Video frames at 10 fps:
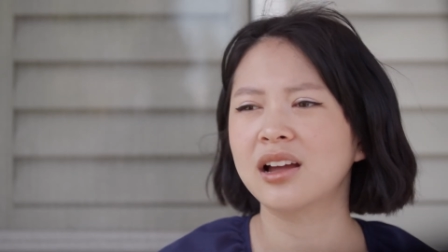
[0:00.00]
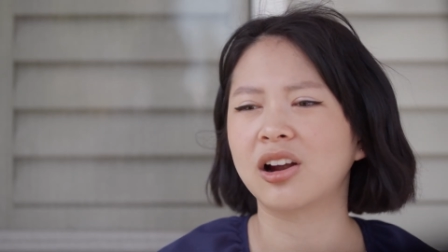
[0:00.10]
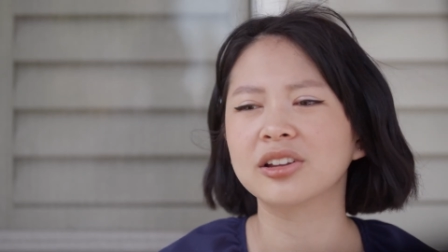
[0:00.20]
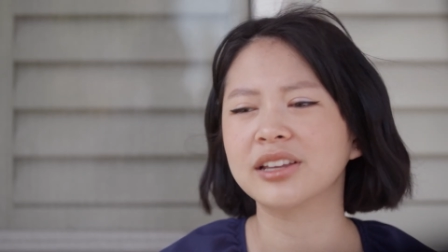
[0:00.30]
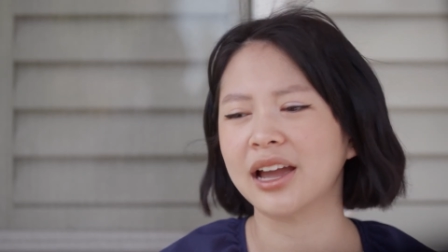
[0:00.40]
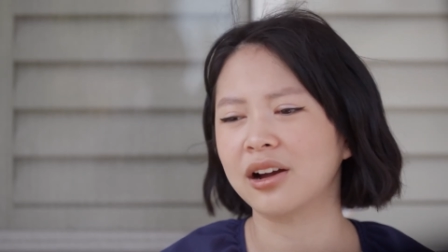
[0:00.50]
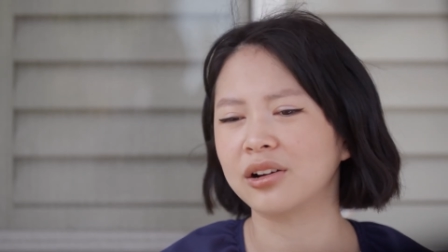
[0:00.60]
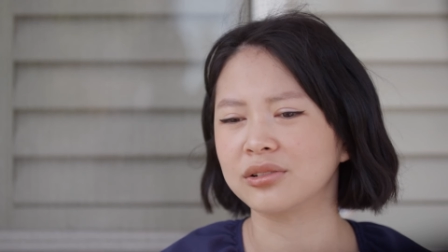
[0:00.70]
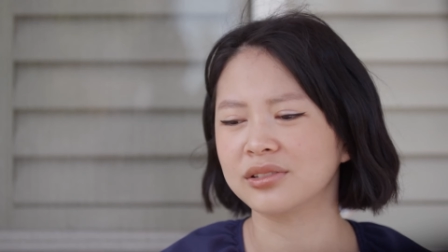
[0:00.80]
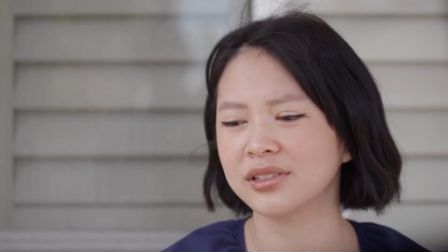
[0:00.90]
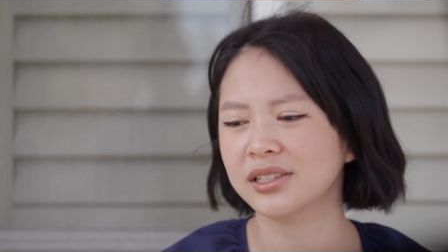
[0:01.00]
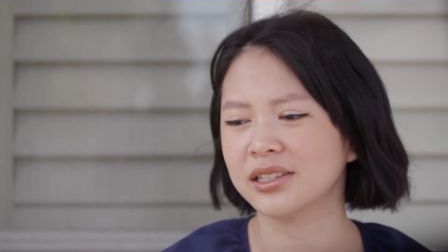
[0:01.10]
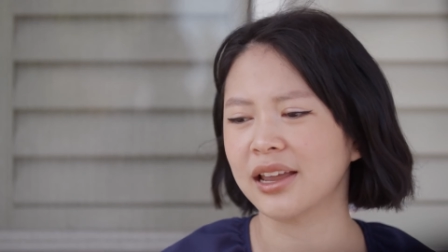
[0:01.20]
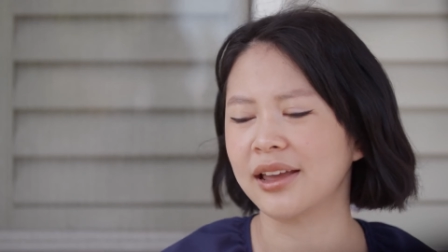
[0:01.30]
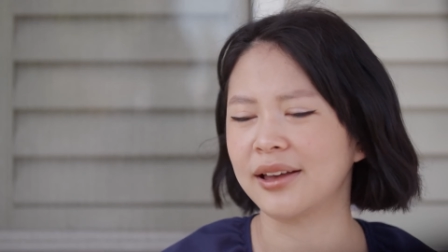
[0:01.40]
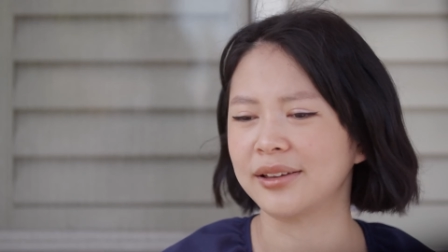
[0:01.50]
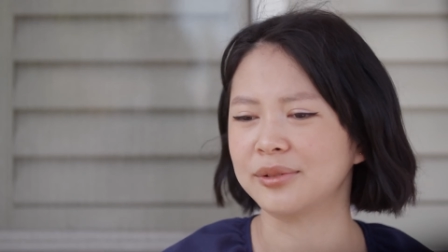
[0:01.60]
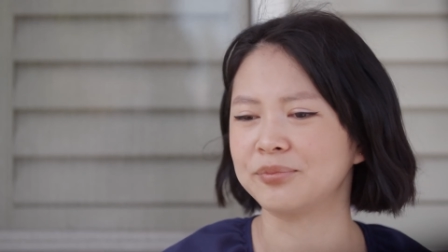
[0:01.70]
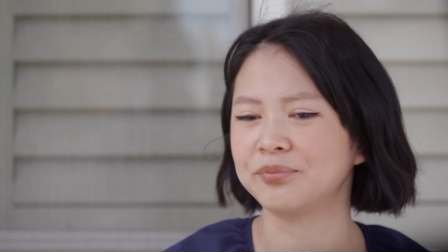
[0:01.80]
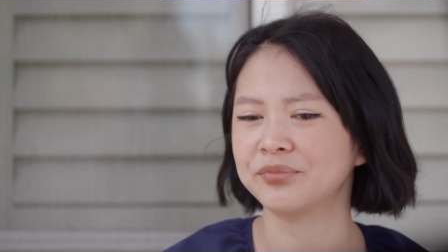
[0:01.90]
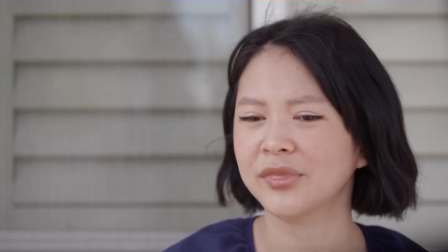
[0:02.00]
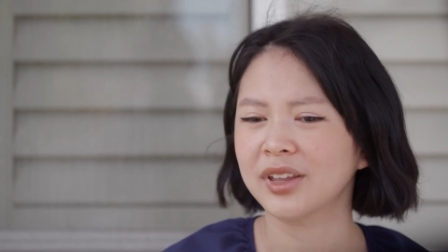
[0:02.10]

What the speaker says: our gowns, and